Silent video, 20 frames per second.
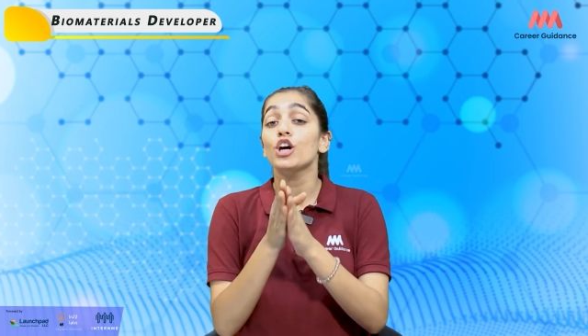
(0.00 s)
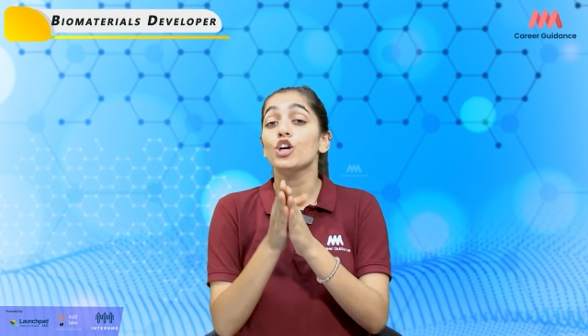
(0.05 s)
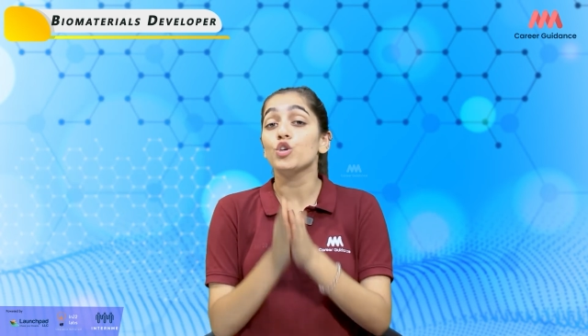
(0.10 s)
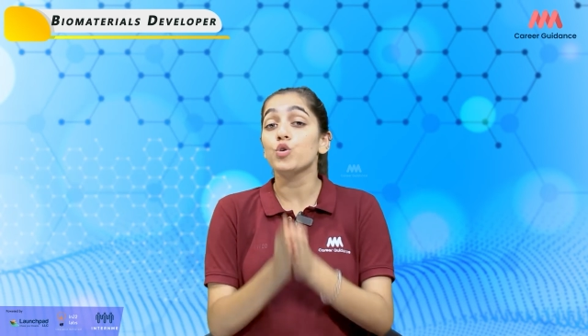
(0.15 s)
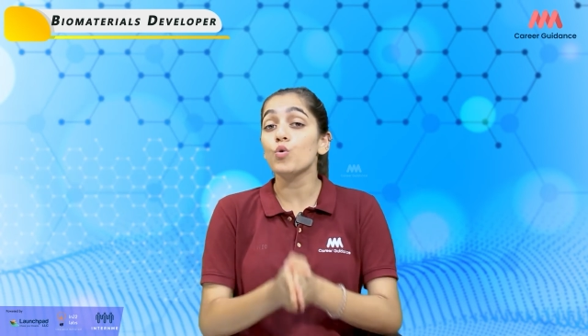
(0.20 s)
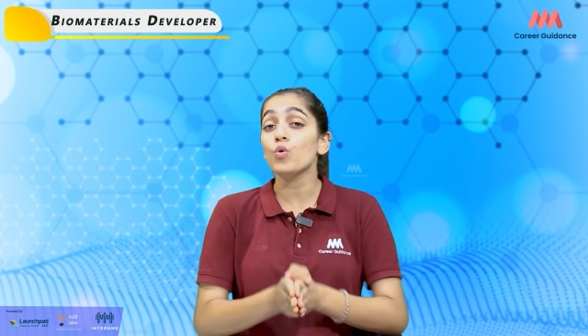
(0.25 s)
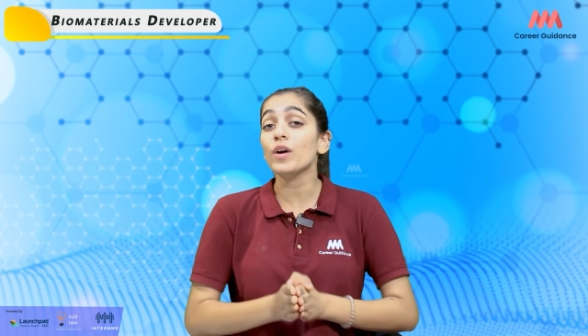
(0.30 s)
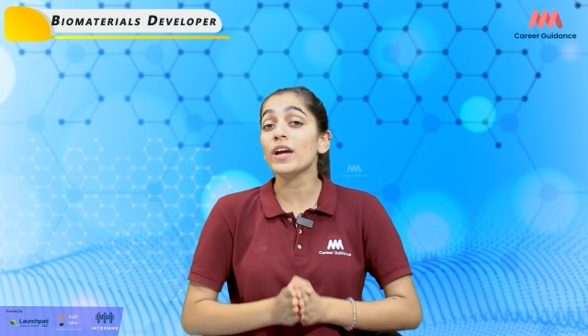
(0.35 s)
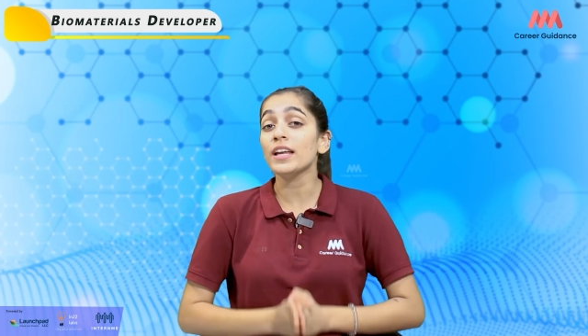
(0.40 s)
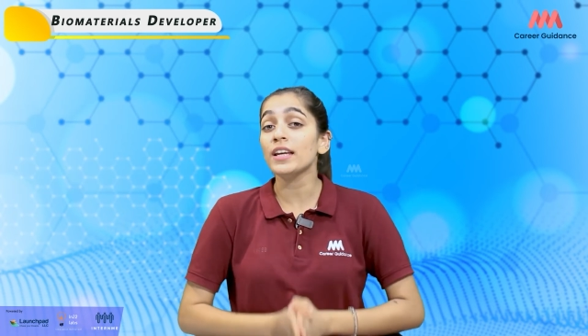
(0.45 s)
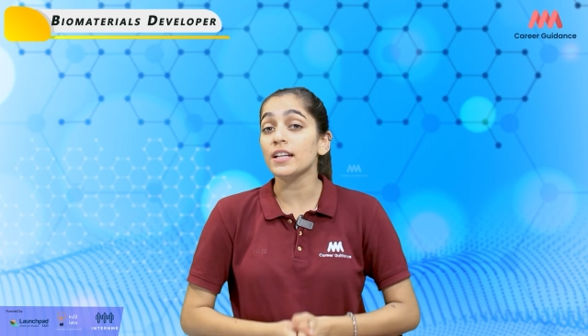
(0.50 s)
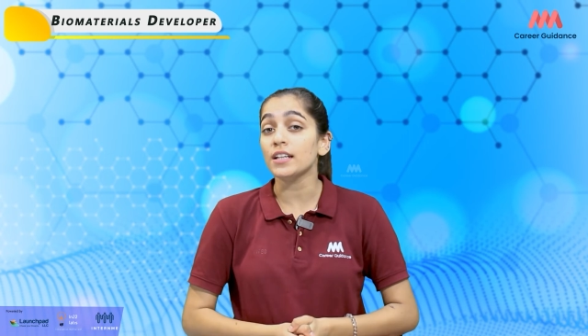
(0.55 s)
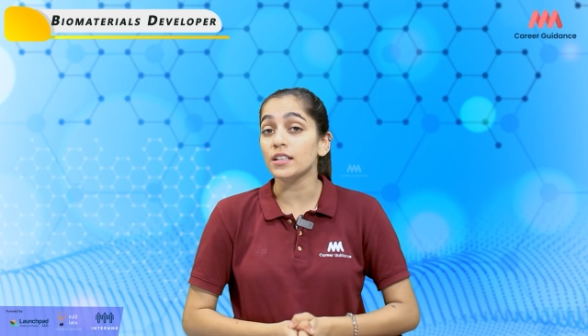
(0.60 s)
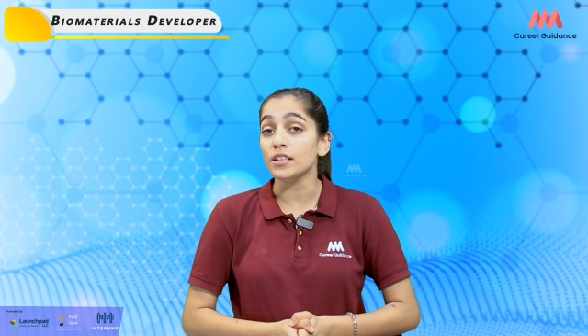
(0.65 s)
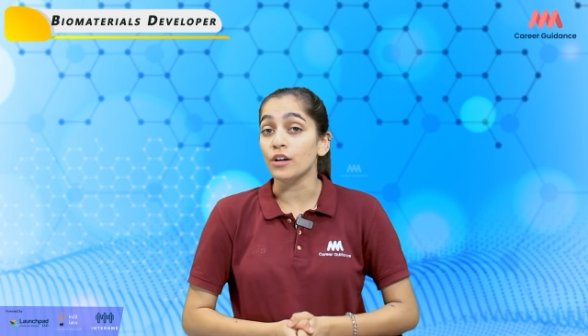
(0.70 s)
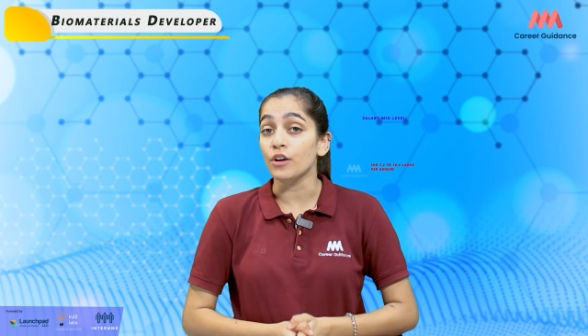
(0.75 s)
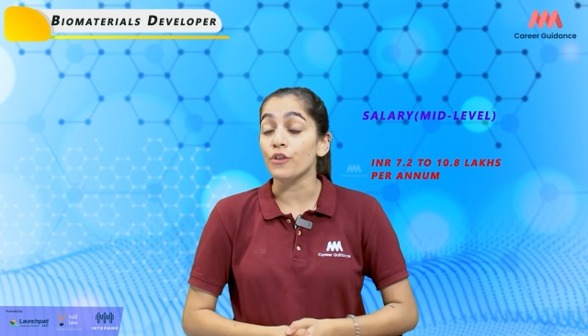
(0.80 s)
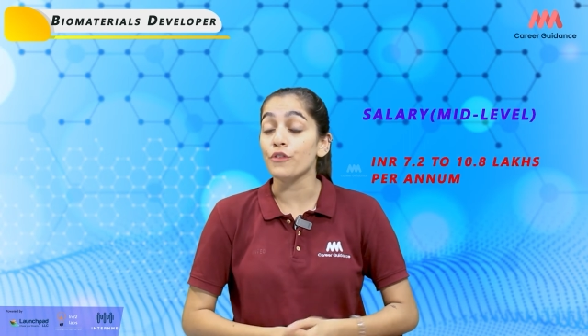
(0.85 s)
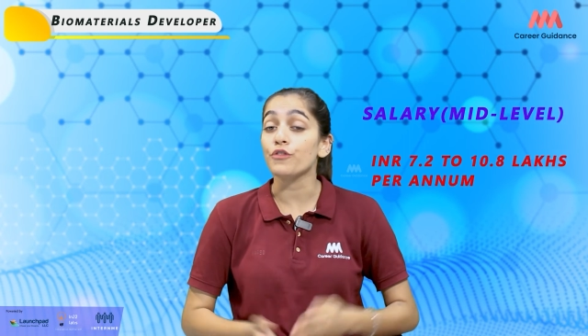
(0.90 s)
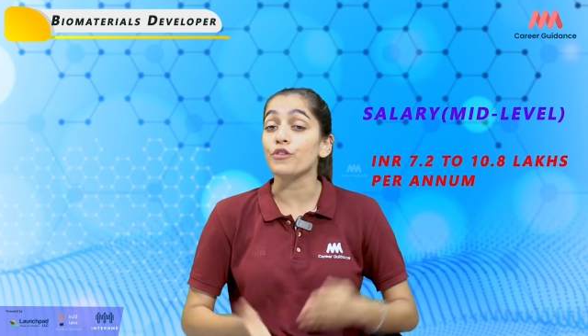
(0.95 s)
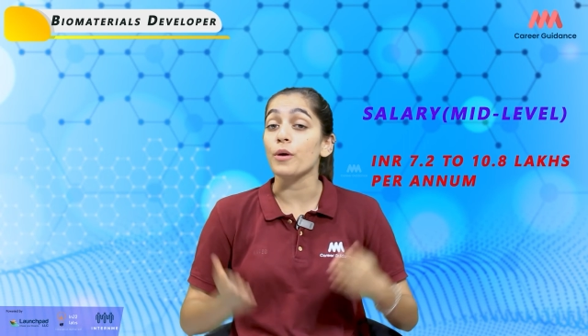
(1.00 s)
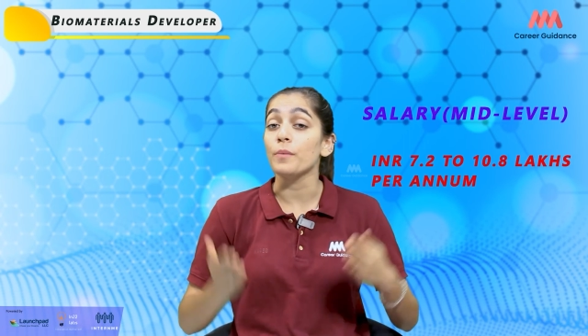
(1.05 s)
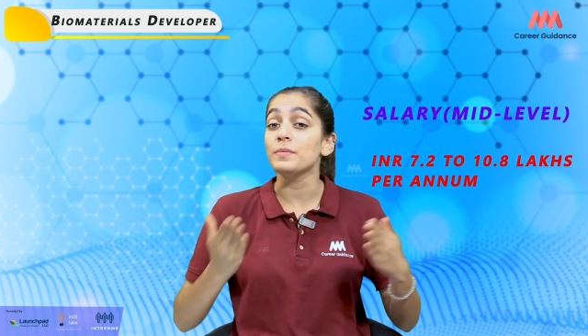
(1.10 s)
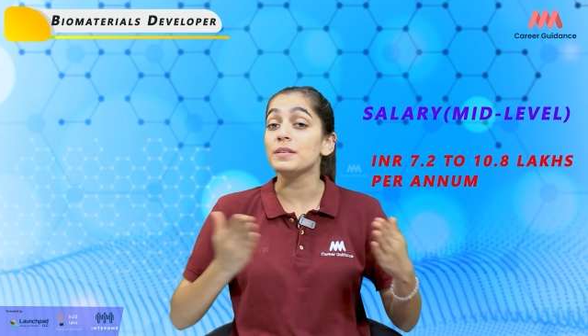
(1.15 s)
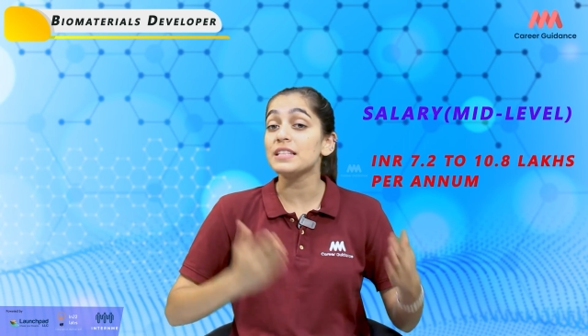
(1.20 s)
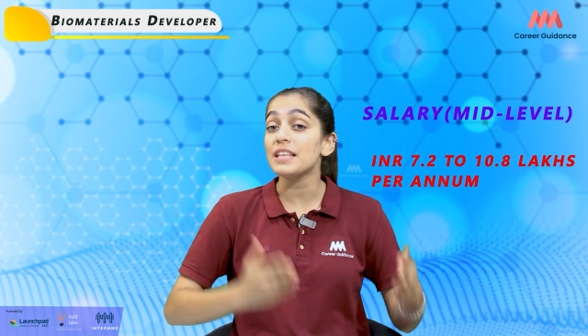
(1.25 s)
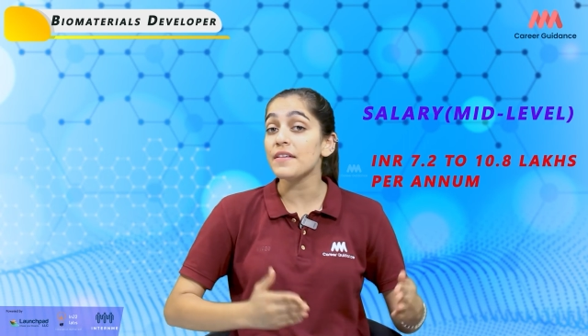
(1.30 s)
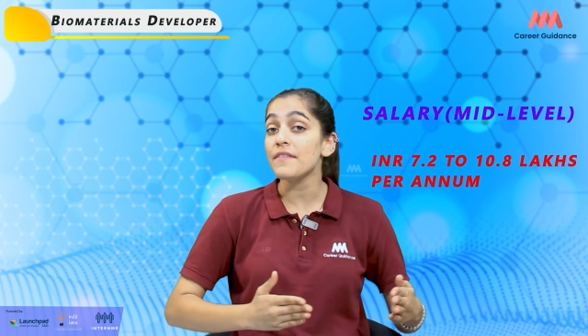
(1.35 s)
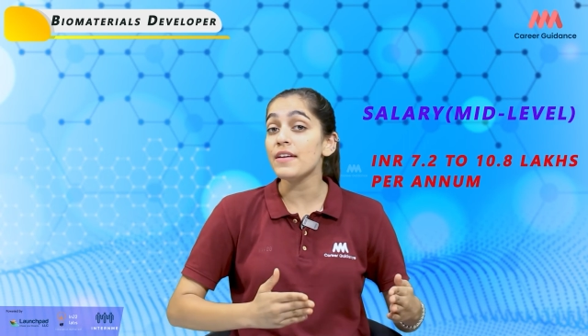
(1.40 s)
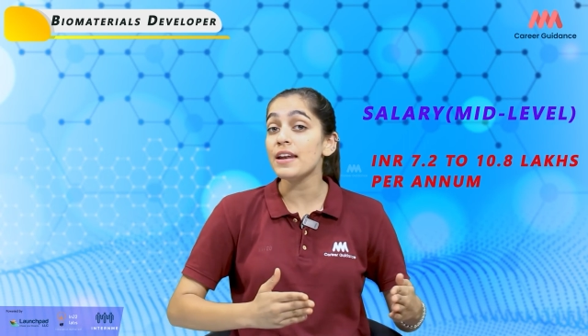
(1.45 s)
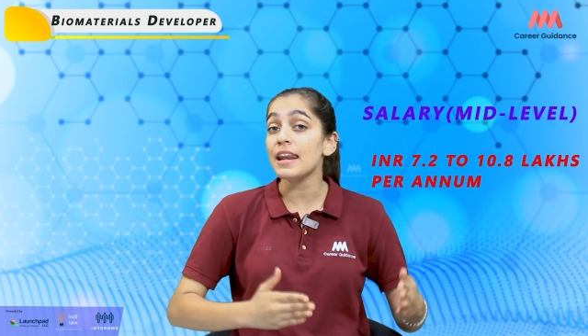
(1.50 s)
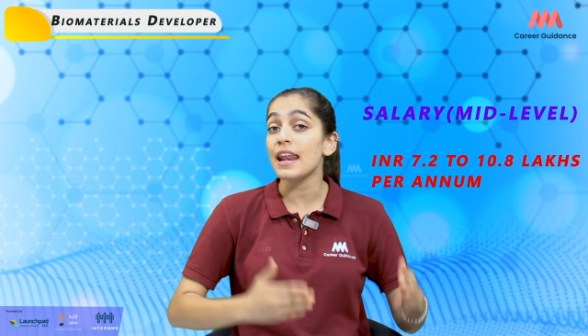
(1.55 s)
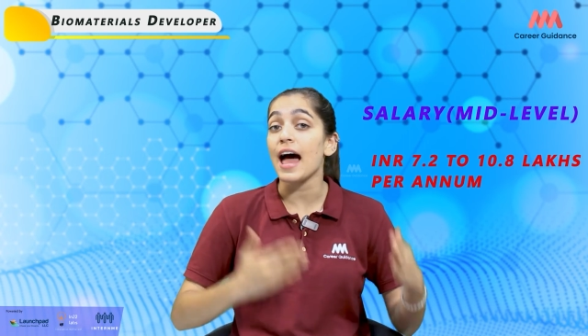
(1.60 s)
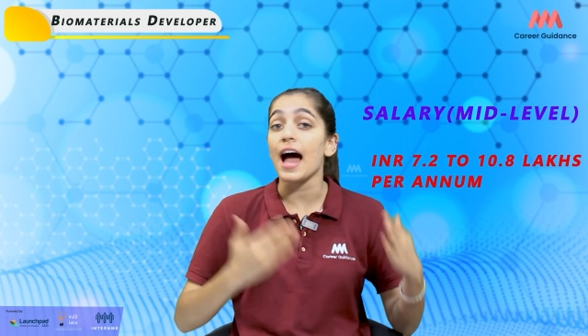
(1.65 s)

you can earn from 7